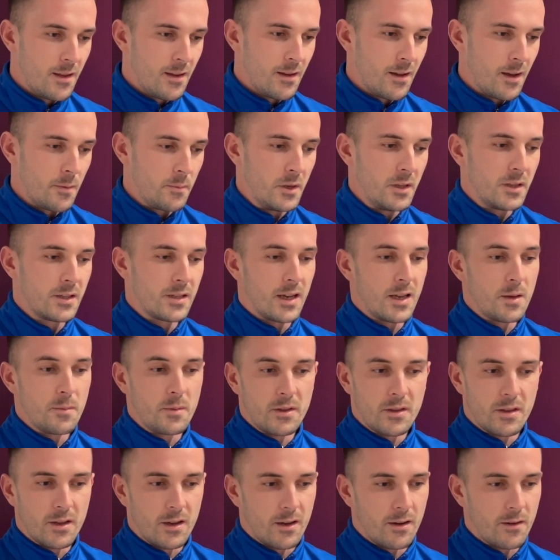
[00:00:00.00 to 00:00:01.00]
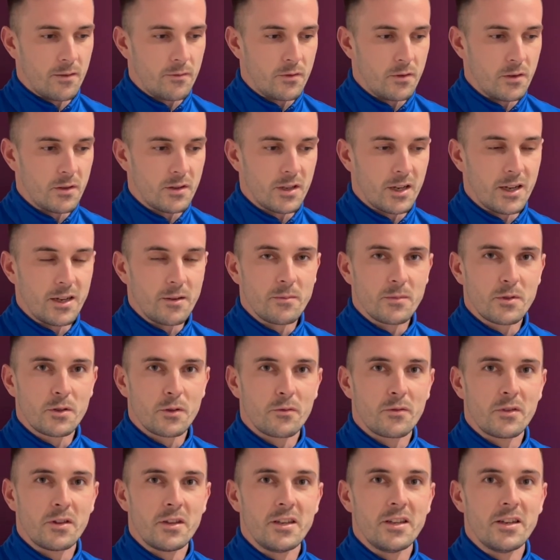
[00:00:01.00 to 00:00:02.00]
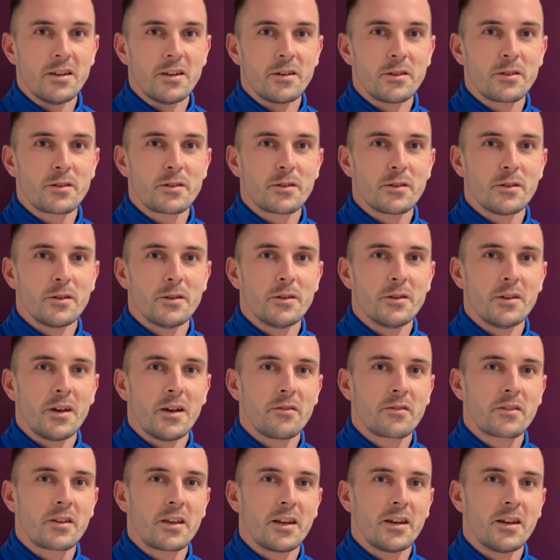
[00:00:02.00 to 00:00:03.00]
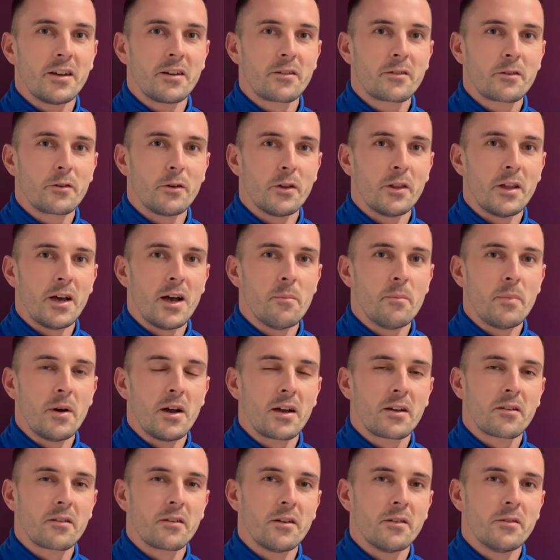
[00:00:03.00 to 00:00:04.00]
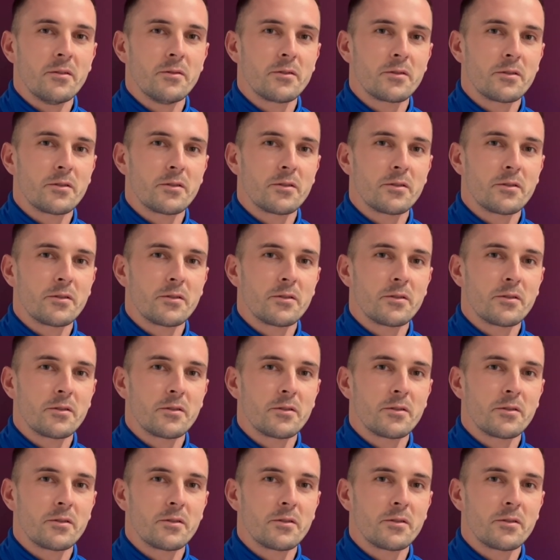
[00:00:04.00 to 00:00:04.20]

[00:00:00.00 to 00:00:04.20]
I've been to Ibiza a few times over the years, so I've kind of got that background.